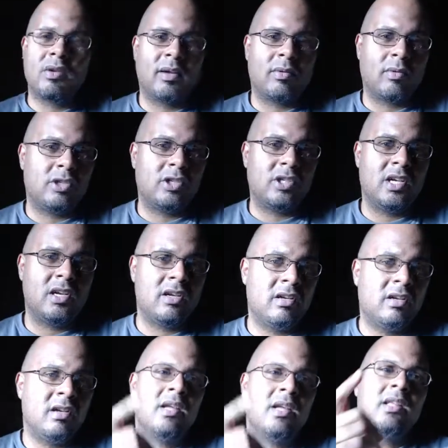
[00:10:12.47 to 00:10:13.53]
like what you
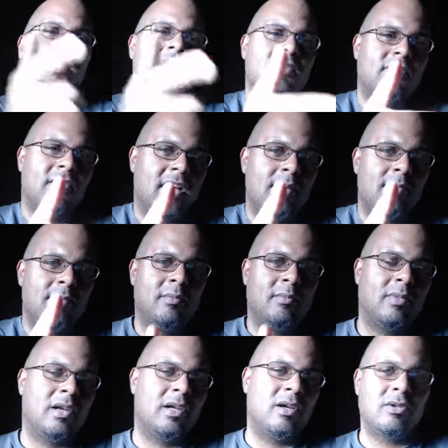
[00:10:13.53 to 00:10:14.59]
hear, leave a
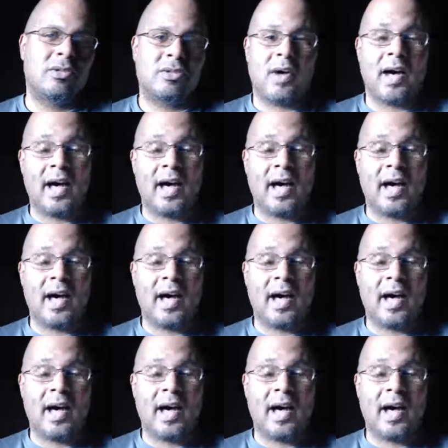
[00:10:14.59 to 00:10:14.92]
comment below so